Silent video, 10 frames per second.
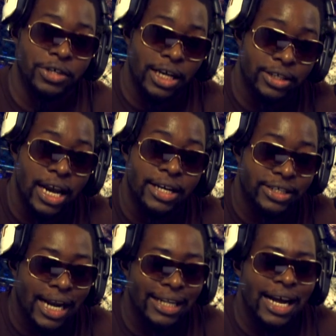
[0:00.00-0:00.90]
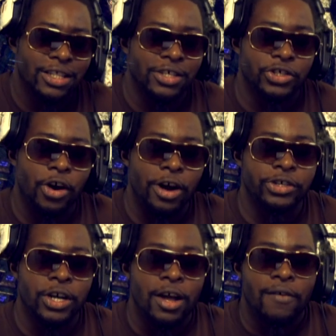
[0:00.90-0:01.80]
should I say, decided not to
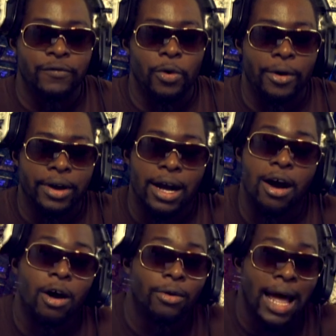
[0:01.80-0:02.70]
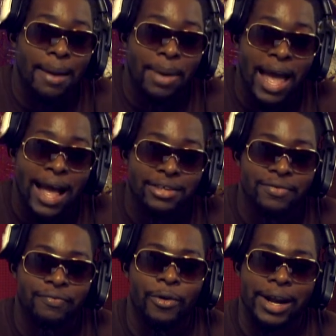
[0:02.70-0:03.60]
charge for an online pass
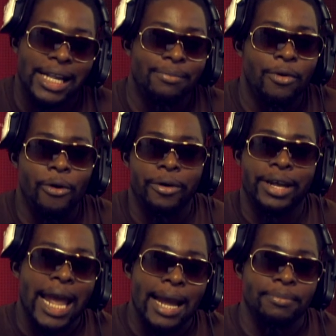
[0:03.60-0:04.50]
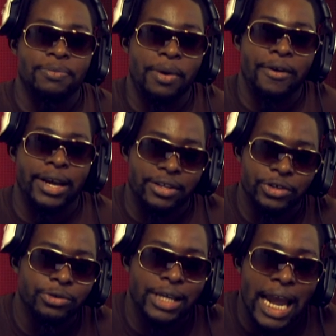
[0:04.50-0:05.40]
for any more games, period.
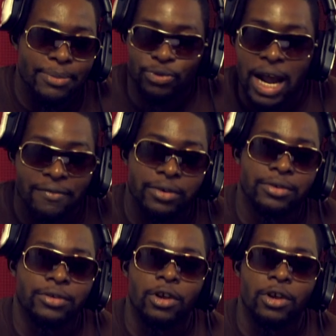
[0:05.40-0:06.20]
Used games, whatever.